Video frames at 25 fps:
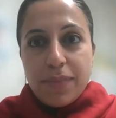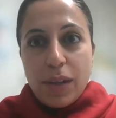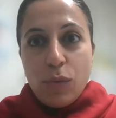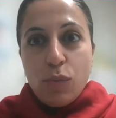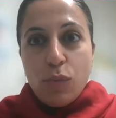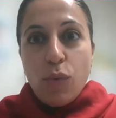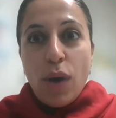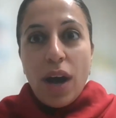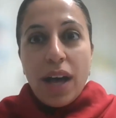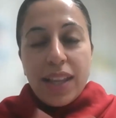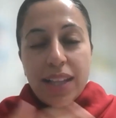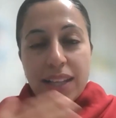
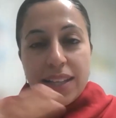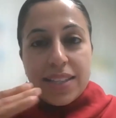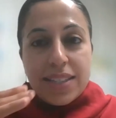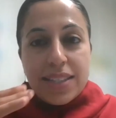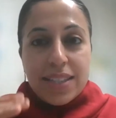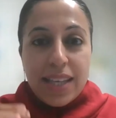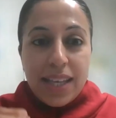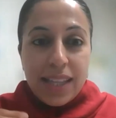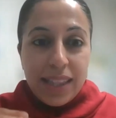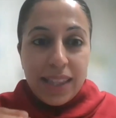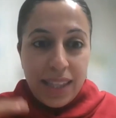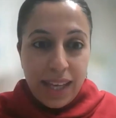while it's,
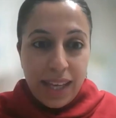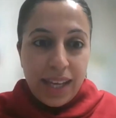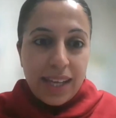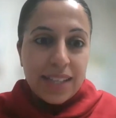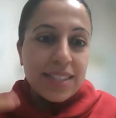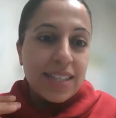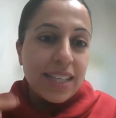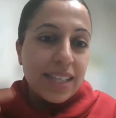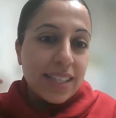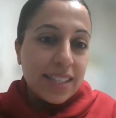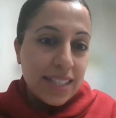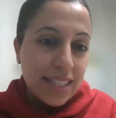like I
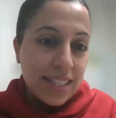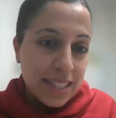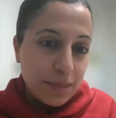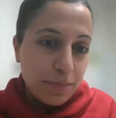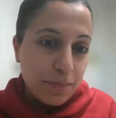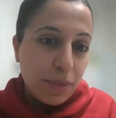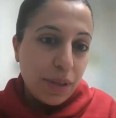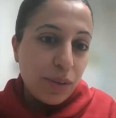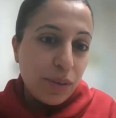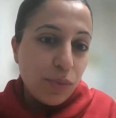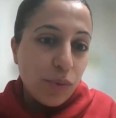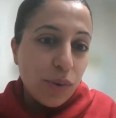said, it's
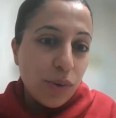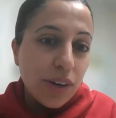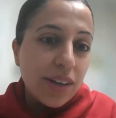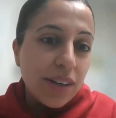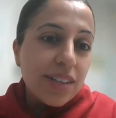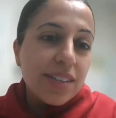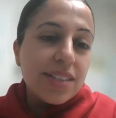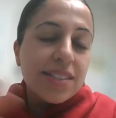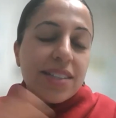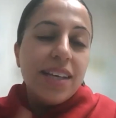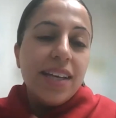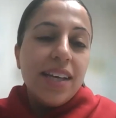been
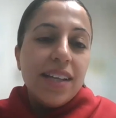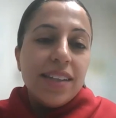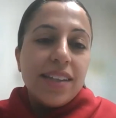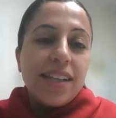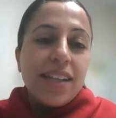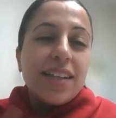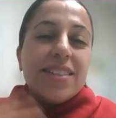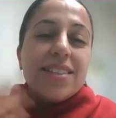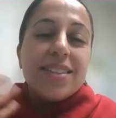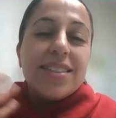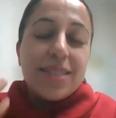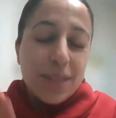worse,
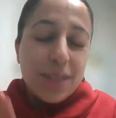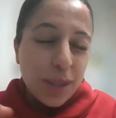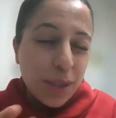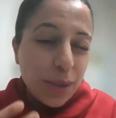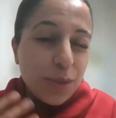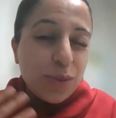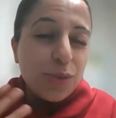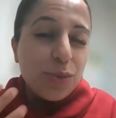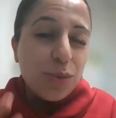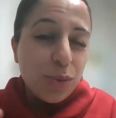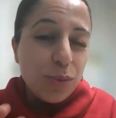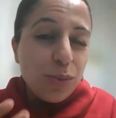that's
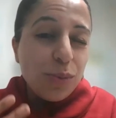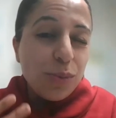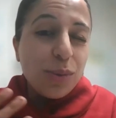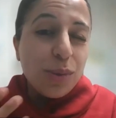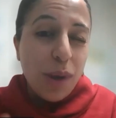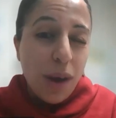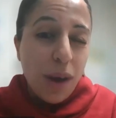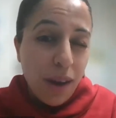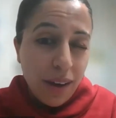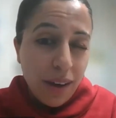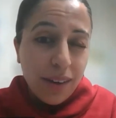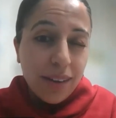still too
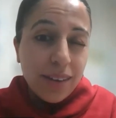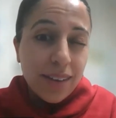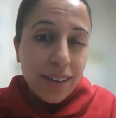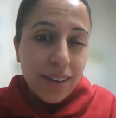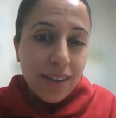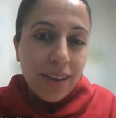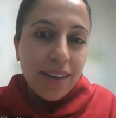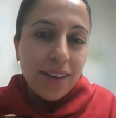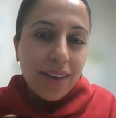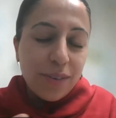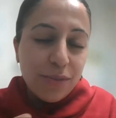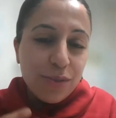
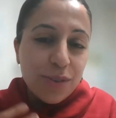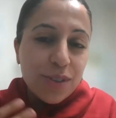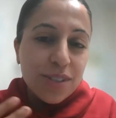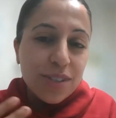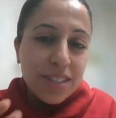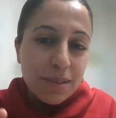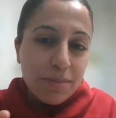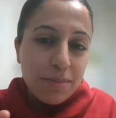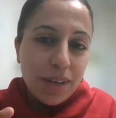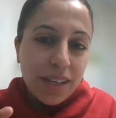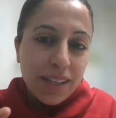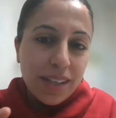long for
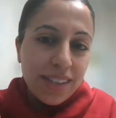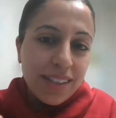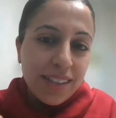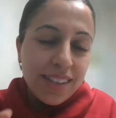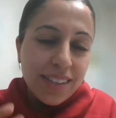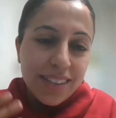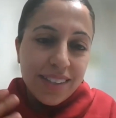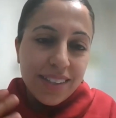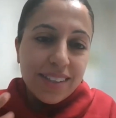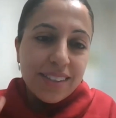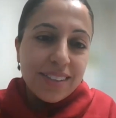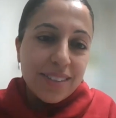somebody
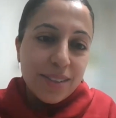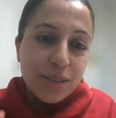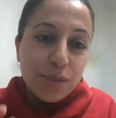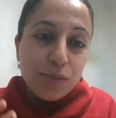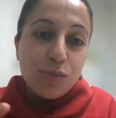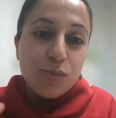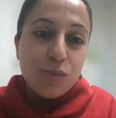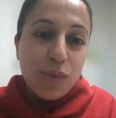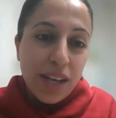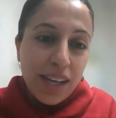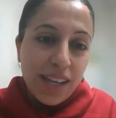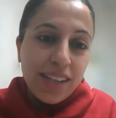
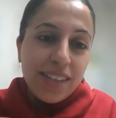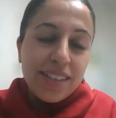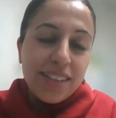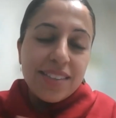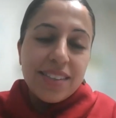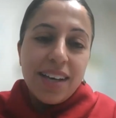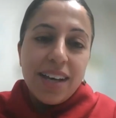to wait.